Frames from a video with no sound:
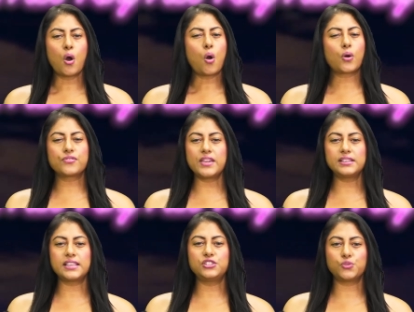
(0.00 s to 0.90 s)
or things
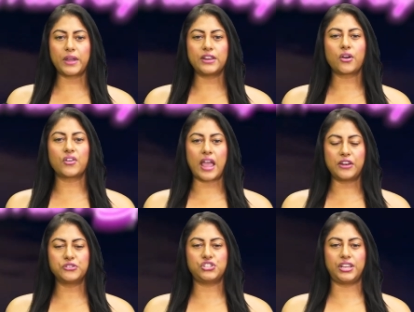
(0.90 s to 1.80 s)
that drain our
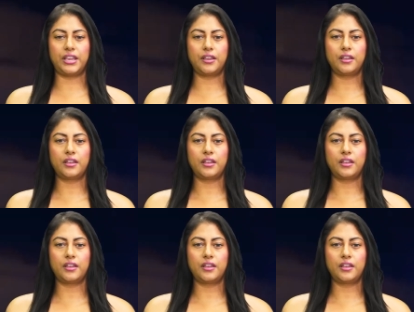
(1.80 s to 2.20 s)
energy.